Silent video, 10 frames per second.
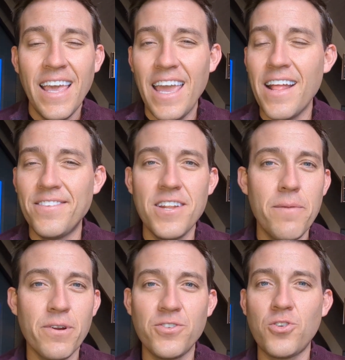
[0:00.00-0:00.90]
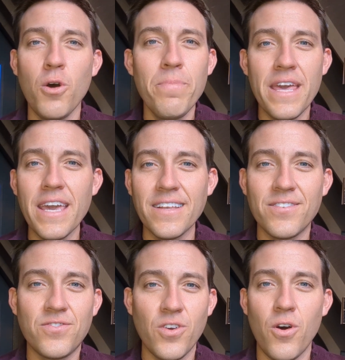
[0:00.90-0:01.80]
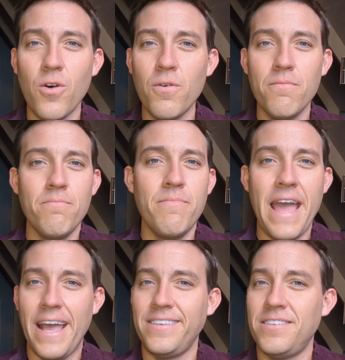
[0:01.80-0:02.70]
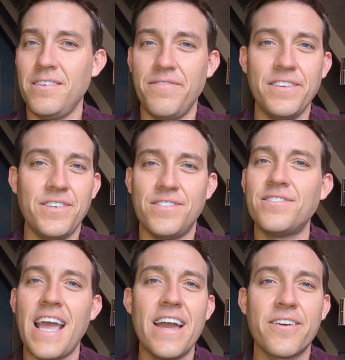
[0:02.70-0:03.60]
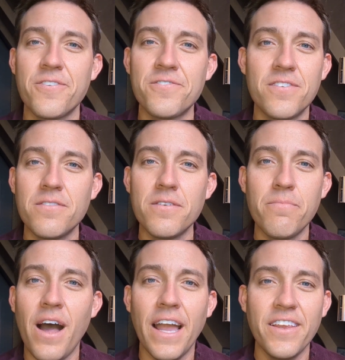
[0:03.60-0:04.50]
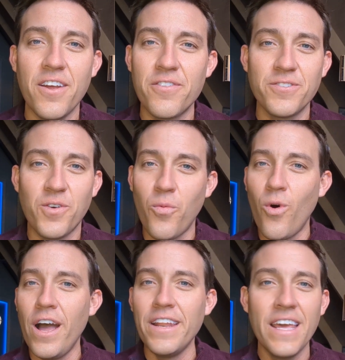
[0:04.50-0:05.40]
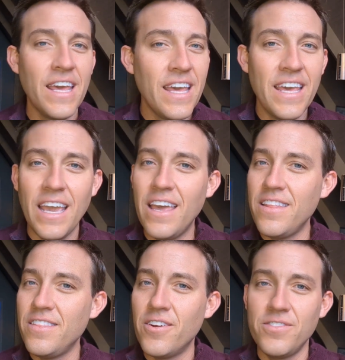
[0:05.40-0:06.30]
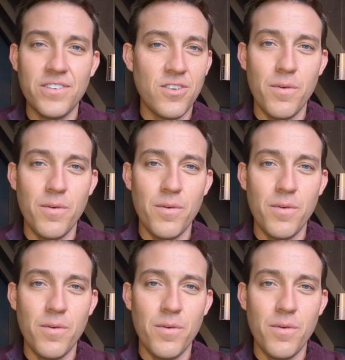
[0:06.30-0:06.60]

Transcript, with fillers: And it's a number so big, so massive, it just staggers the, the mind. You know, there's a one, and then there's just